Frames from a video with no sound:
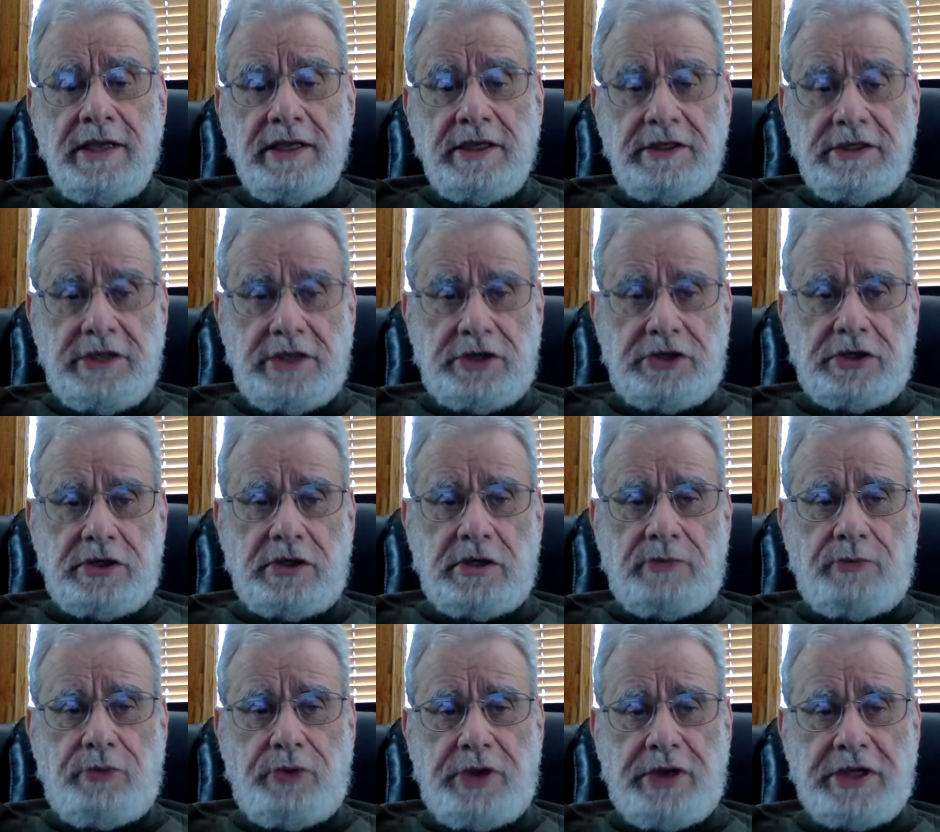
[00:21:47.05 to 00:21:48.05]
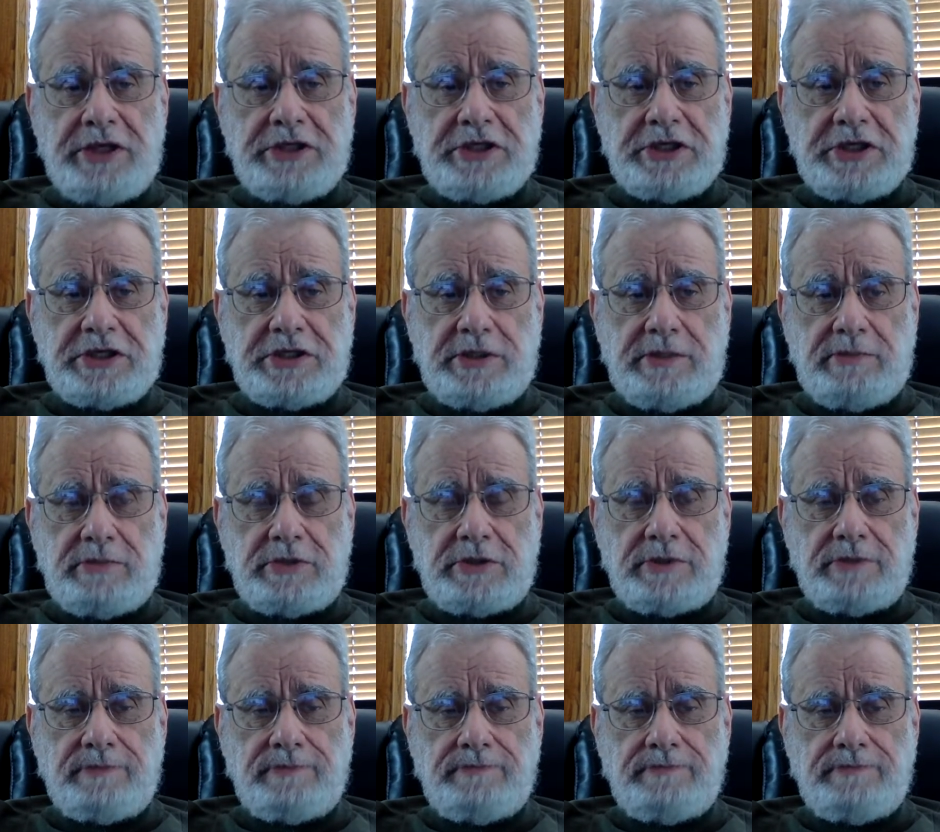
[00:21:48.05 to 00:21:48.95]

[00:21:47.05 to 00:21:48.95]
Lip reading: digital printing systems.